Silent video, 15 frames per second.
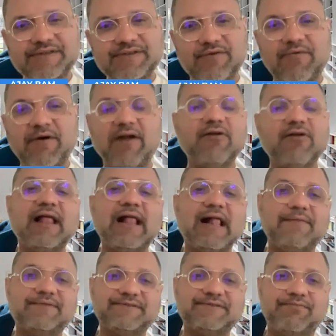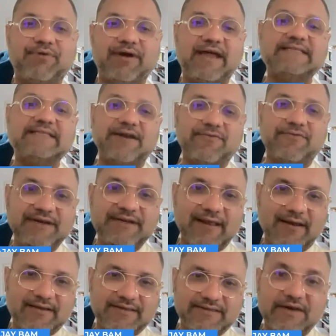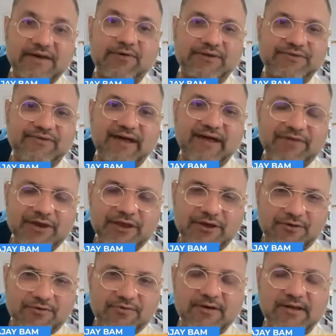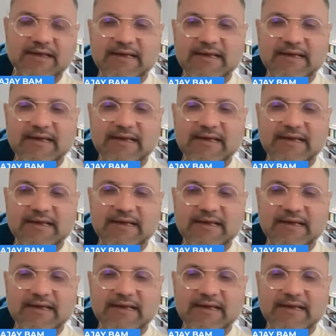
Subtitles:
So Vyrill helps brands and retailers increase revenue